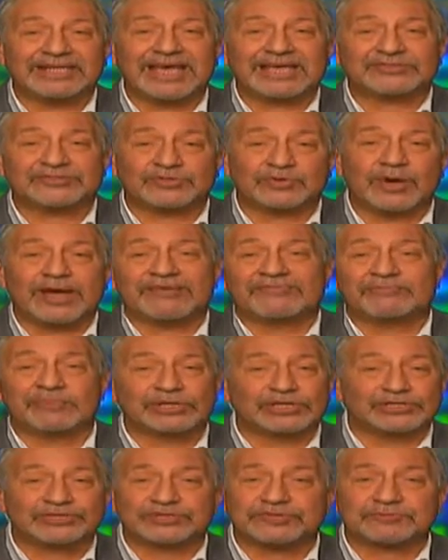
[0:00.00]
yes, you have
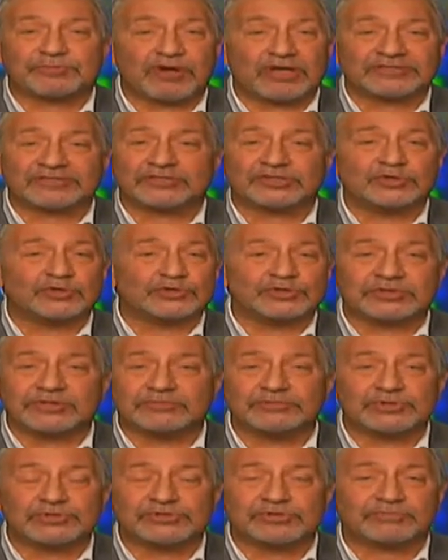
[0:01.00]
malicious prosecution,
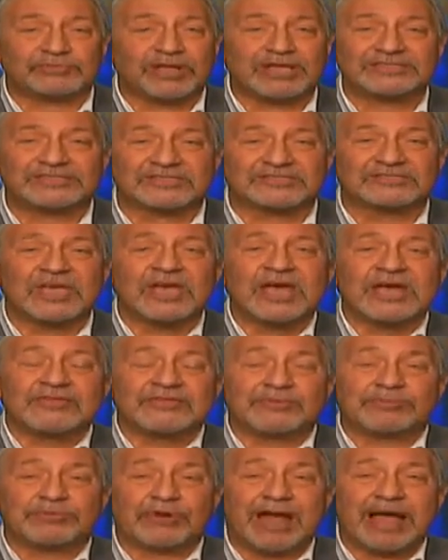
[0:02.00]
abusive process.
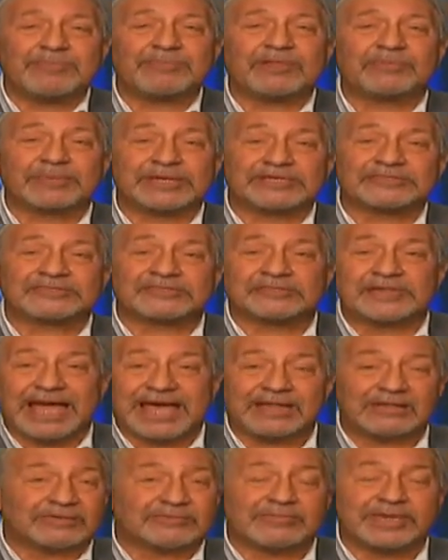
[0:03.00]
The problem is, and
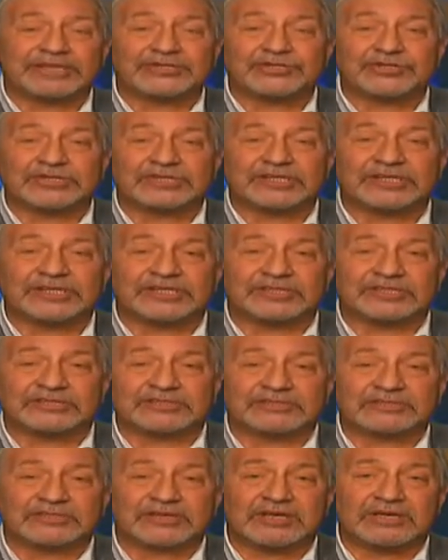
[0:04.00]
Alan mentioned it in
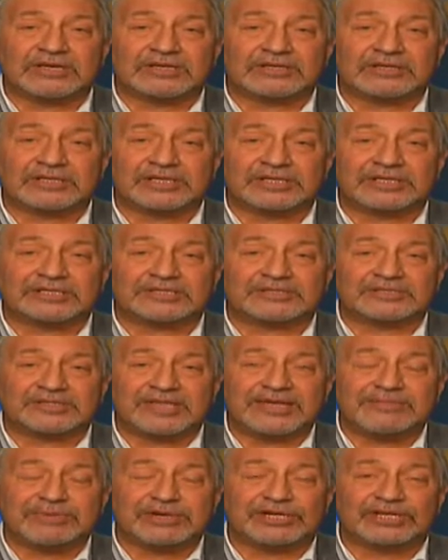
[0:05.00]
his
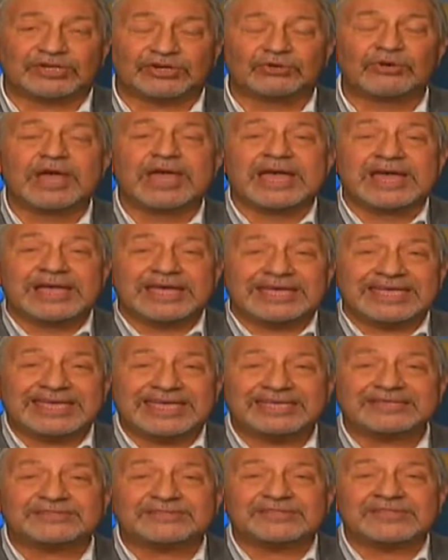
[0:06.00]
statement to you,
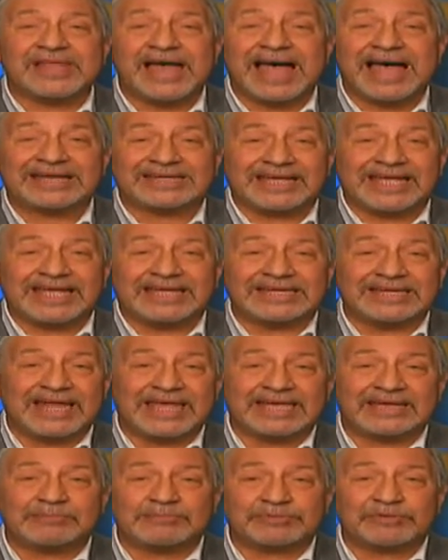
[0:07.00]
he's not a
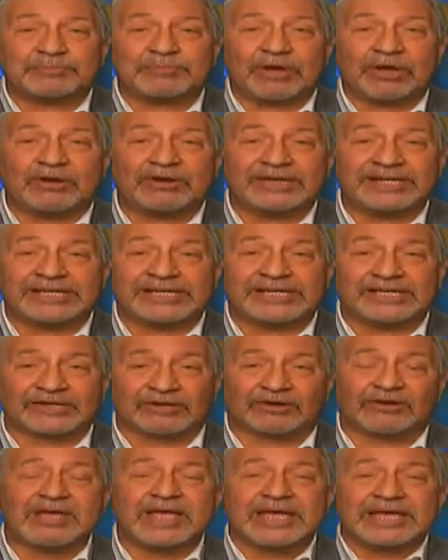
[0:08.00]
named party
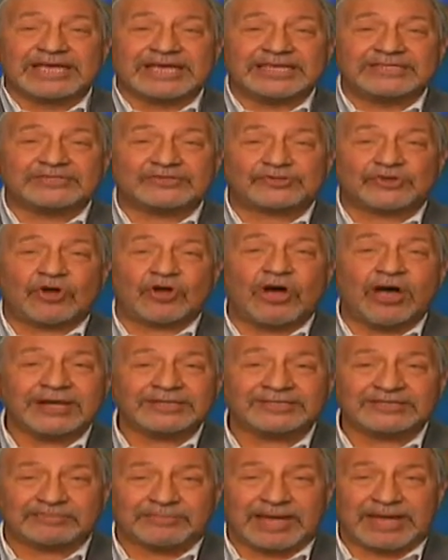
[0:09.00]
here. He's
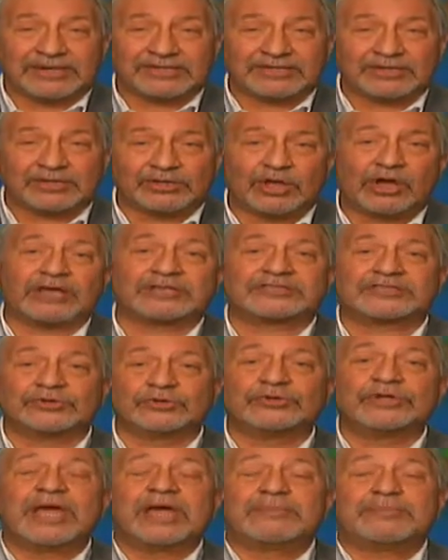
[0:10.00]
talked about in the
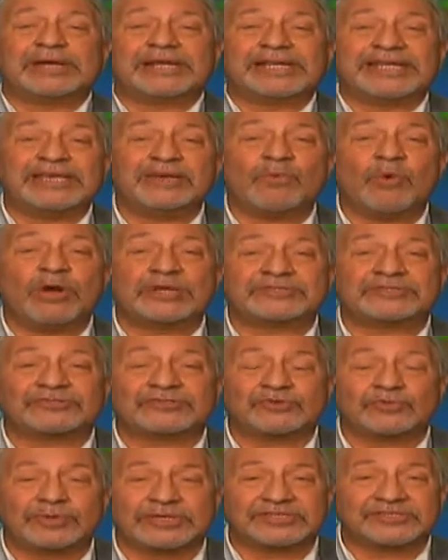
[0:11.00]
lawsuit, but he wants
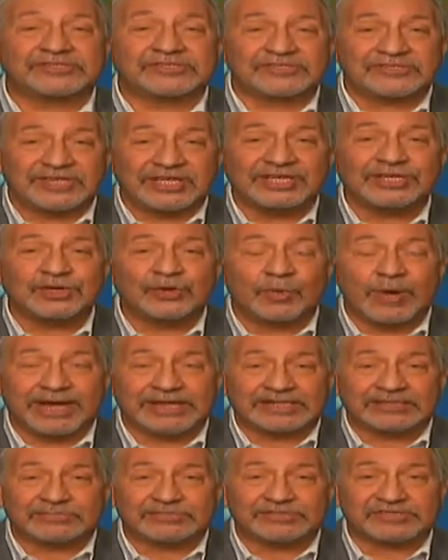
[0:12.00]
to
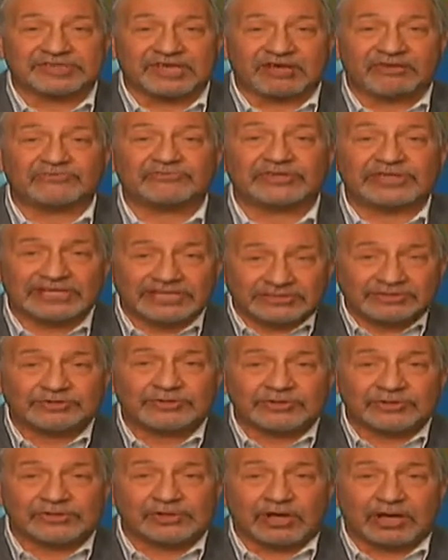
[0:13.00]
insinuate himself
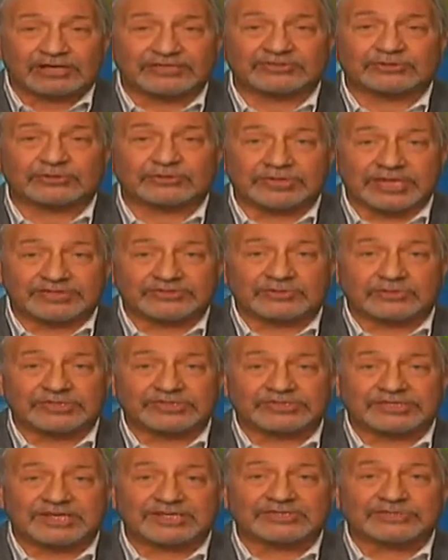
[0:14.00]
into the lawsuit. That's what
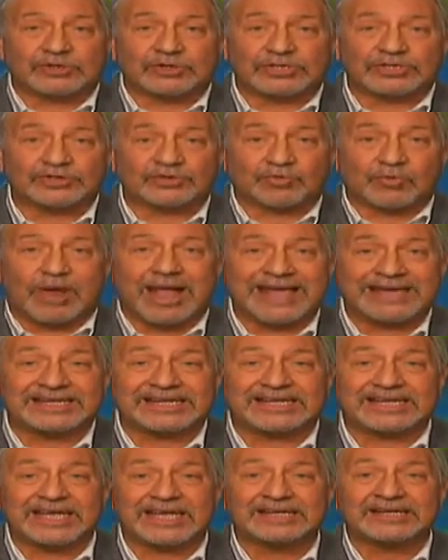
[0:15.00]
he said. He's going to try
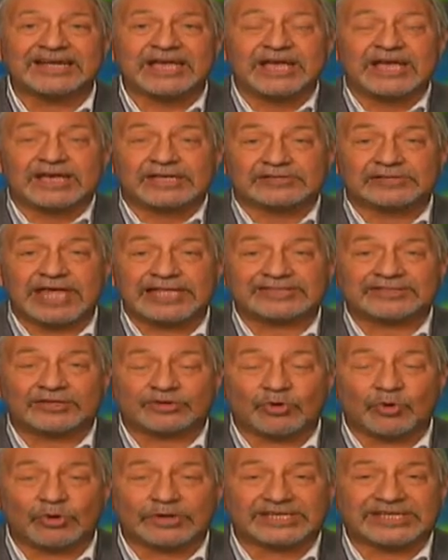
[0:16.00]
to let
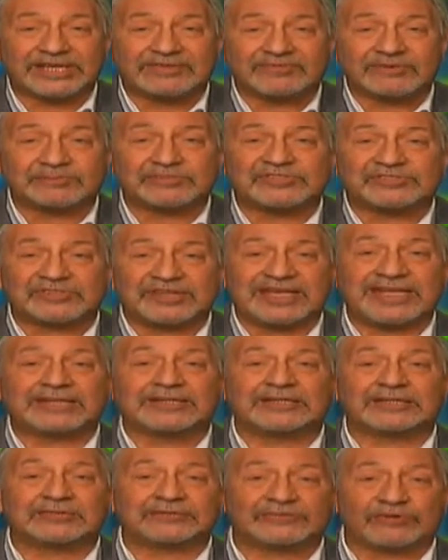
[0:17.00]
the court give him
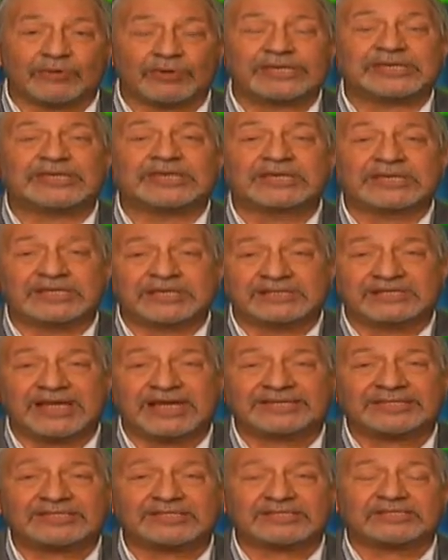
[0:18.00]
standing so he can
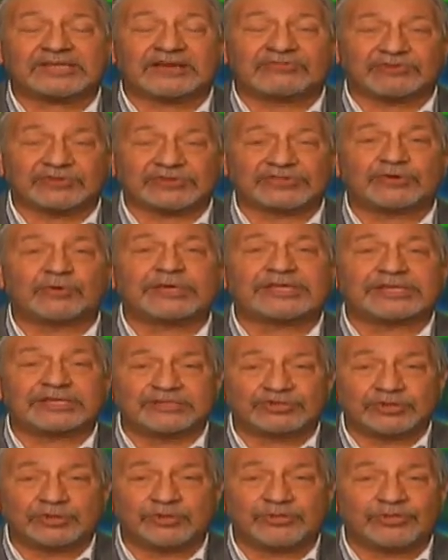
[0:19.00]
conduct discovery, so he
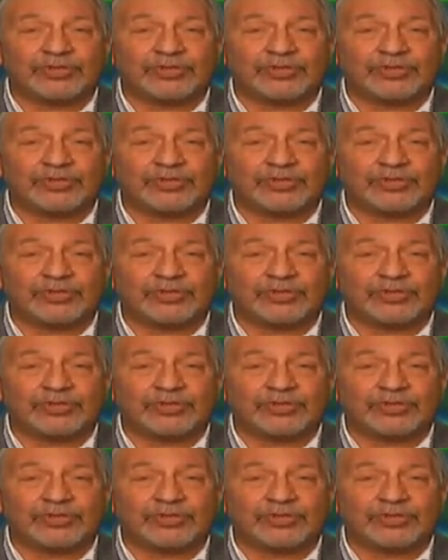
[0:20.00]
can do